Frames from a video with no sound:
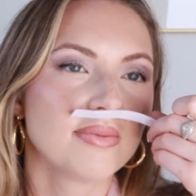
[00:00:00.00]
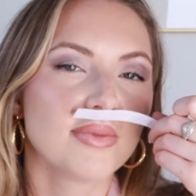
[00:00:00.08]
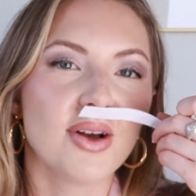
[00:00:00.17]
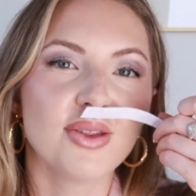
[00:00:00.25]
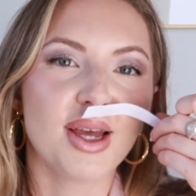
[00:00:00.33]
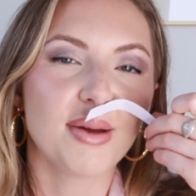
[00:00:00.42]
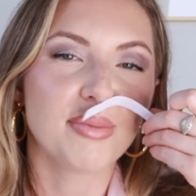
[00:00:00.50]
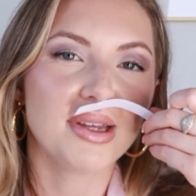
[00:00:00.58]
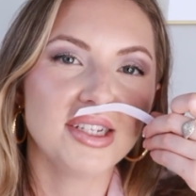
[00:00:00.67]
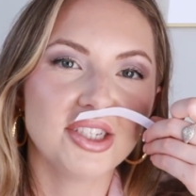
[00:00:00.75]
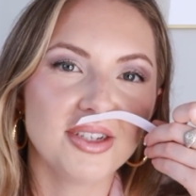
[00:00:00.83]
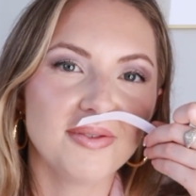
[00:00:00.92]
on that
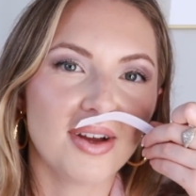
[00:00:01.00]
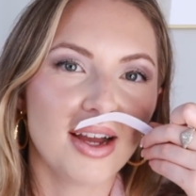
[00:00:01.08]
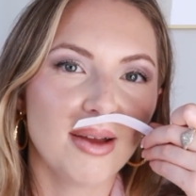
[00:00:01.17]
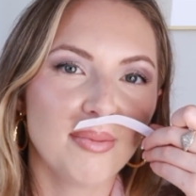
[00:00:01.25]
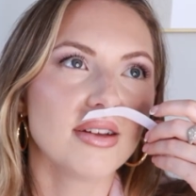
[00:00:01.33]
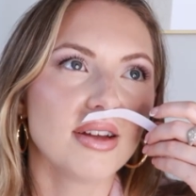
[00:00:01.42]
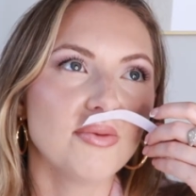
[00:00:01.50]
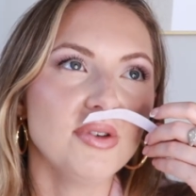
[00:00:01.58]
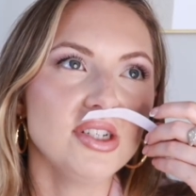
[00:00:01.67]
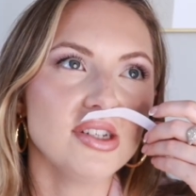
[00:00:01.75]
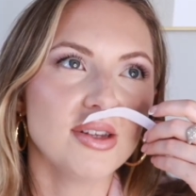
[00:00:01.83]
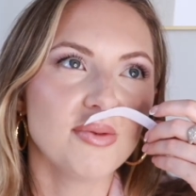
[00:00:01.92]
peachy vibe.
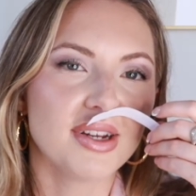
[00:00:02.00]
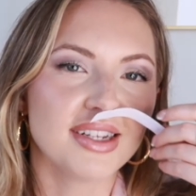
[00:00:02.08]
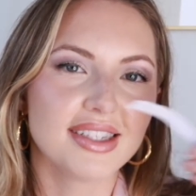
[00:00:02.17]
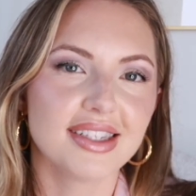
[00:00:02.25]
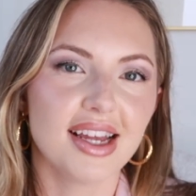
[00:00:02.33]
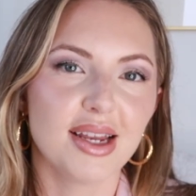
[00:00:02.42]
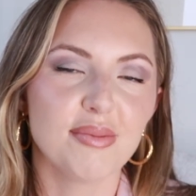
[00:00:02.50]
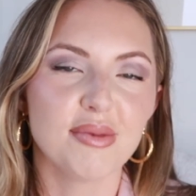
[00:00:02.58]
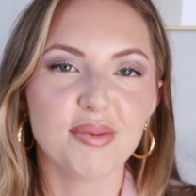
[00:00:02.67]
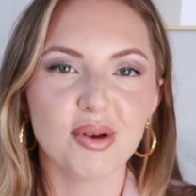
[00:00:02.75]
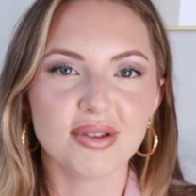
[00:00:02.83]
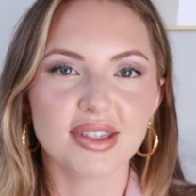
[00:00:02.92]
Originally when I said
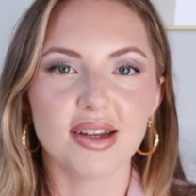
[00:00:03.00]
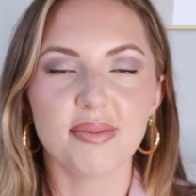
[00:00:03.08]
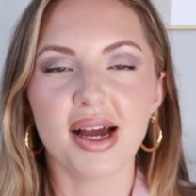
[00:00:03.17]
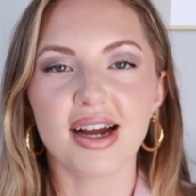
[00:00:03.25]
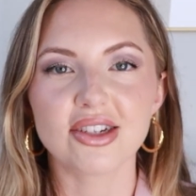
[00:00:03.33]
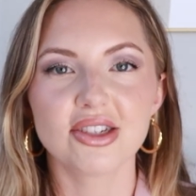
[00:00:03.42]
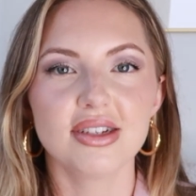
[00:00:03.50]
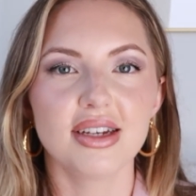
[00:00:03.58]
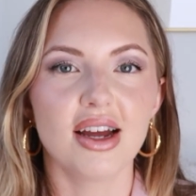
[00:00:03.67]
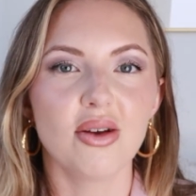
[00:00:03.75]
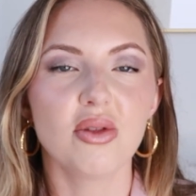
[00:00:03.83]
mimosa, I'm actually now